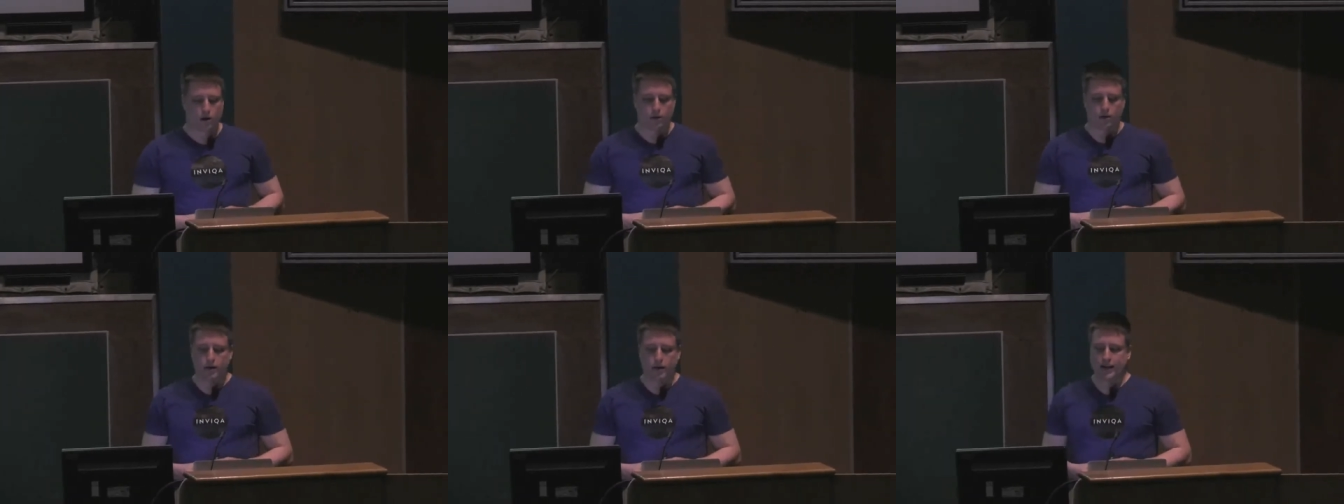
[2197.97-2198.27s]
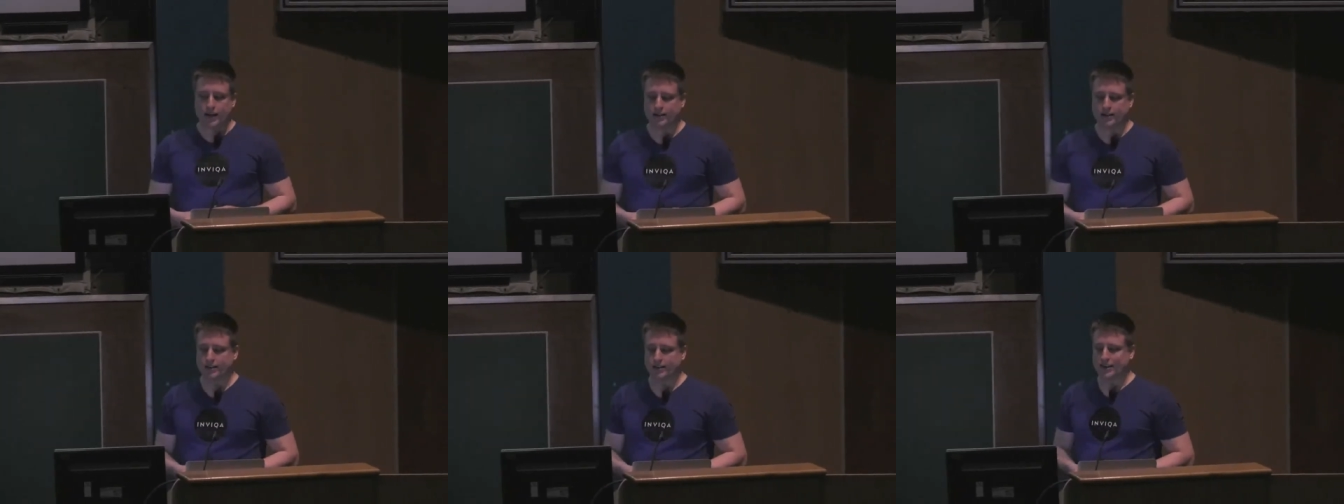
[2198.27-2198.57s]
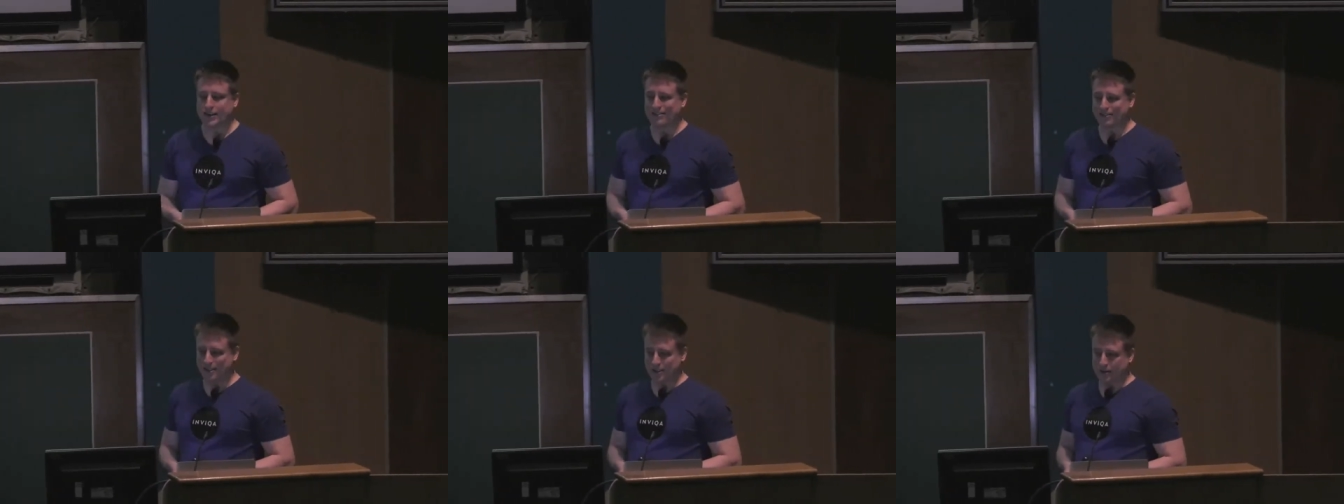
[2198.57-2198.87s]
The
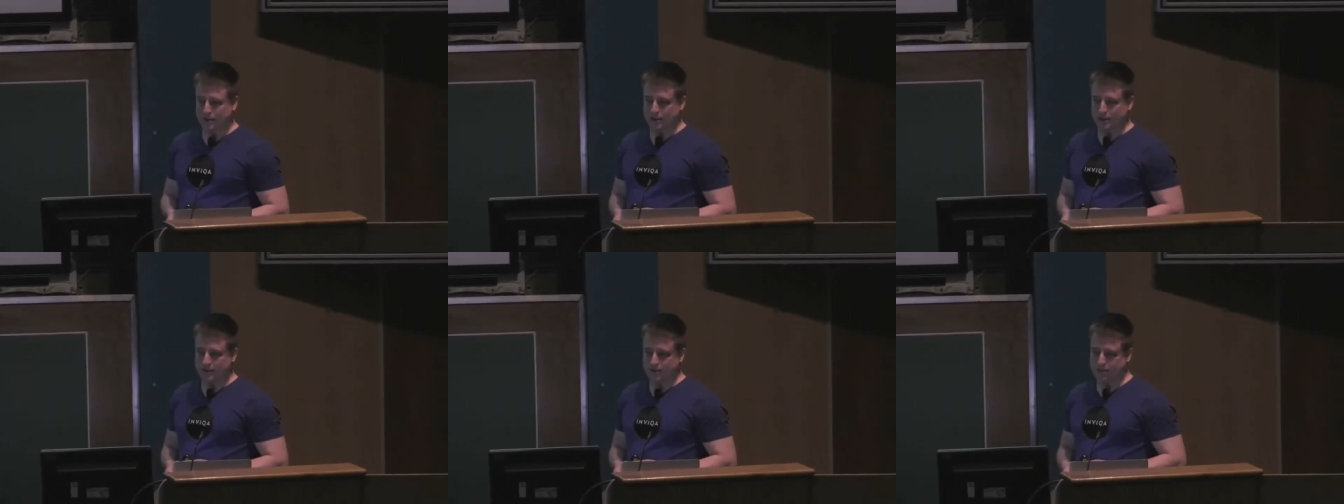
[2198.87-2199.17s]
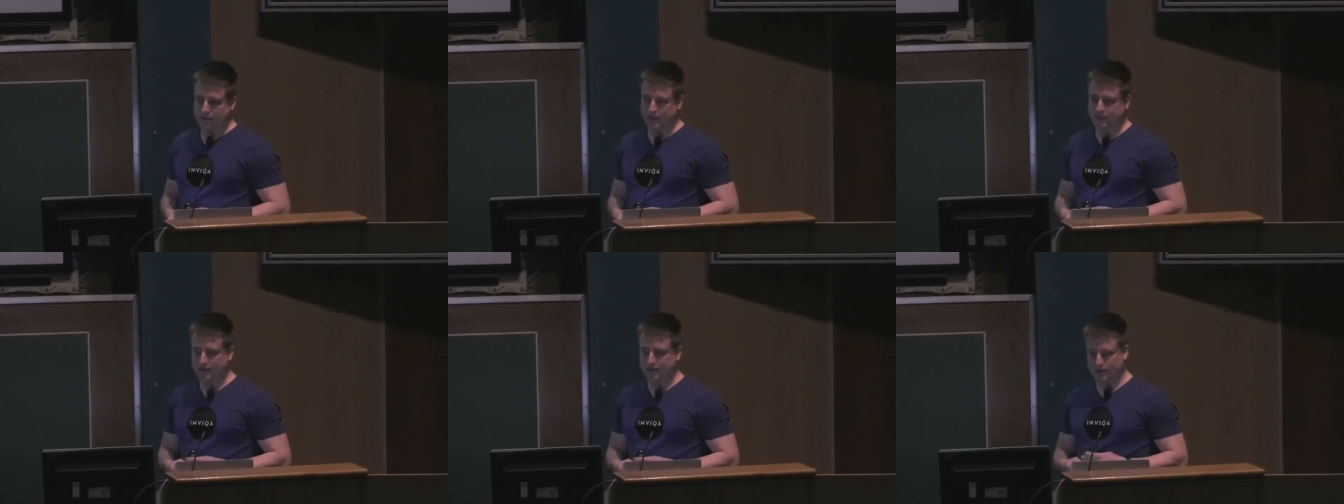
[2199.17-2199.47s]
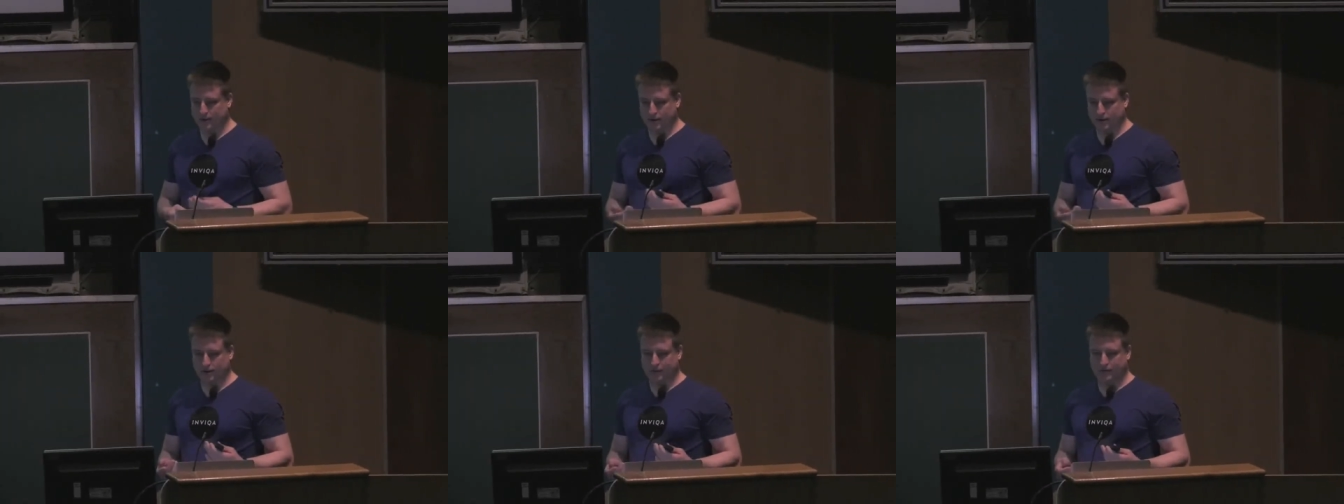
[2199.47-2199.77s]
necessary commits have been
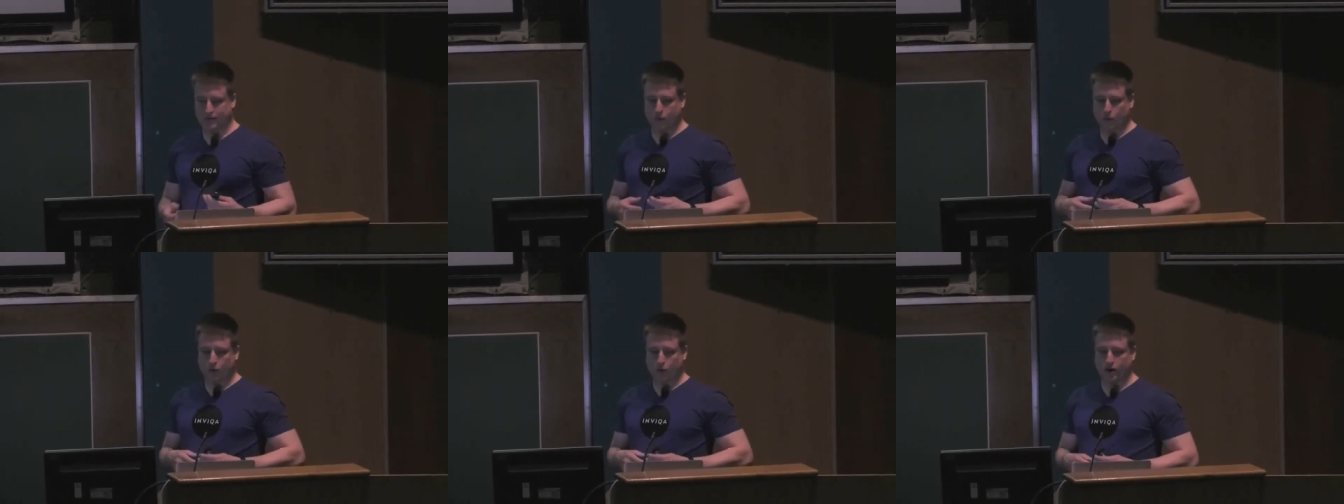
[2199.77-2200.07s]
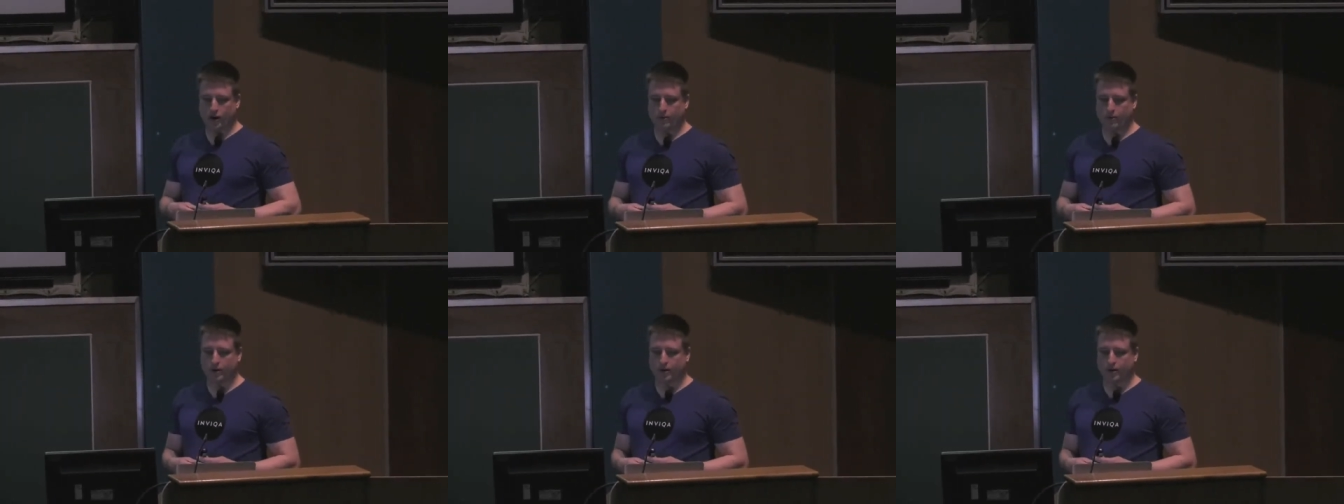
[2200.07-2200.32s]
sent over the wire,